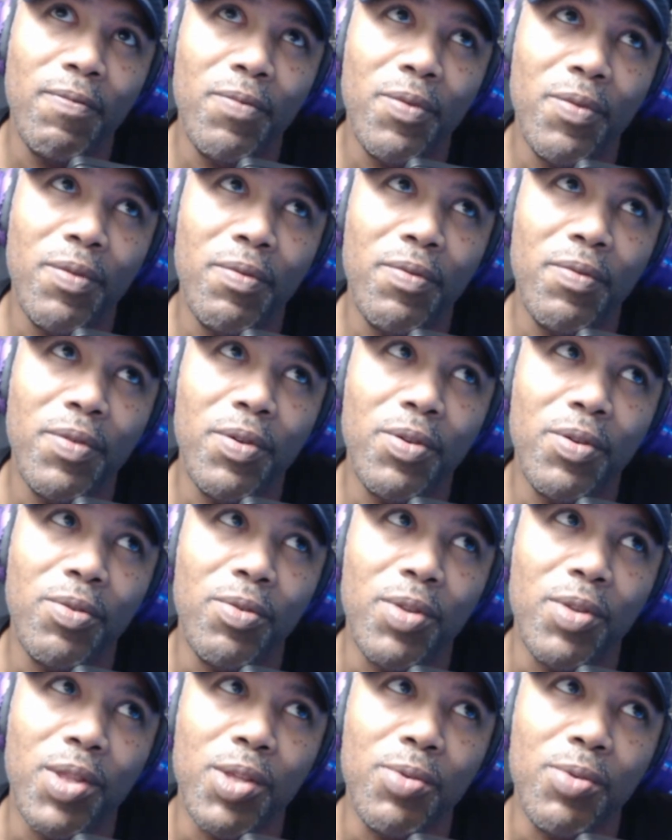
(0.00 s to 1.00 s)
Filter
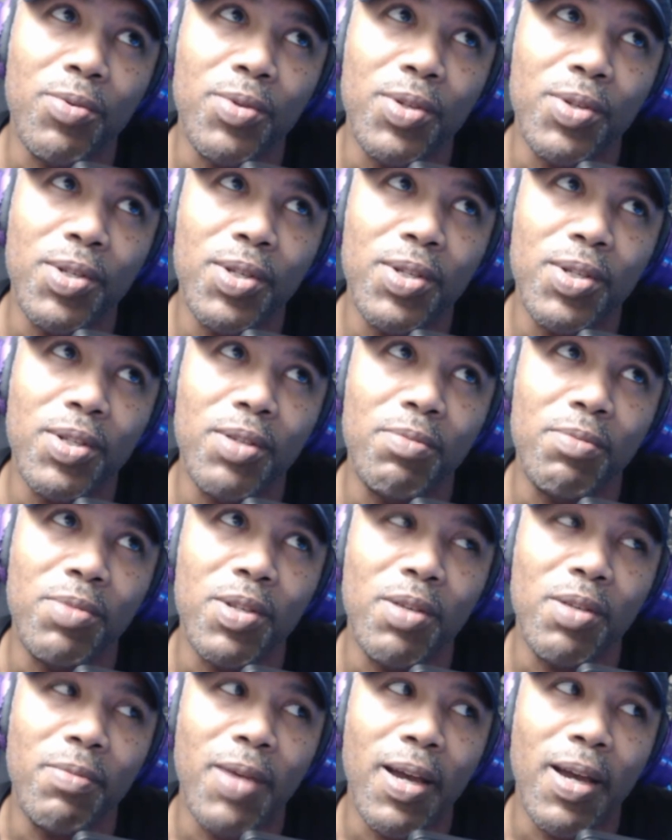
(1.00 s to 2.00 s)
it through the system
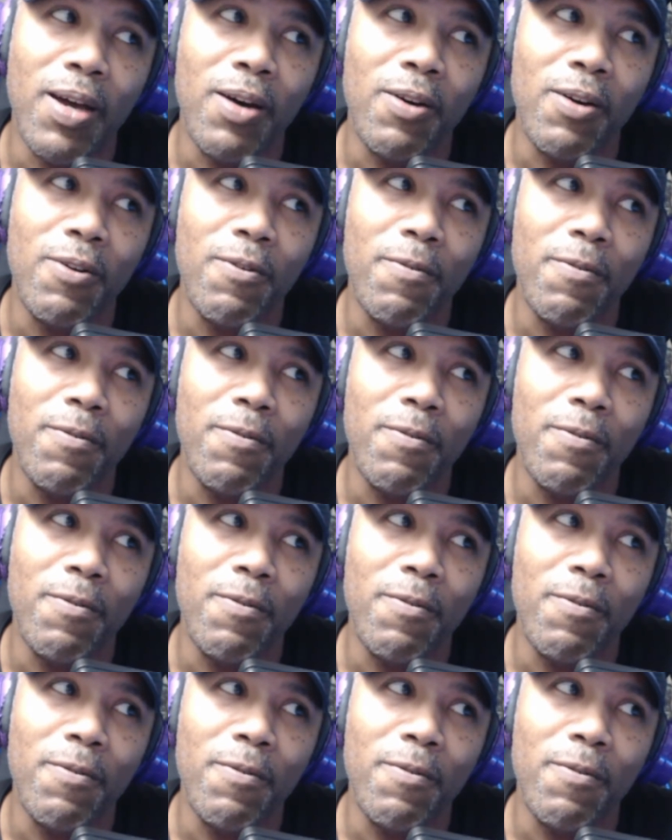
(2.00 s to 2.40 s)
somehow.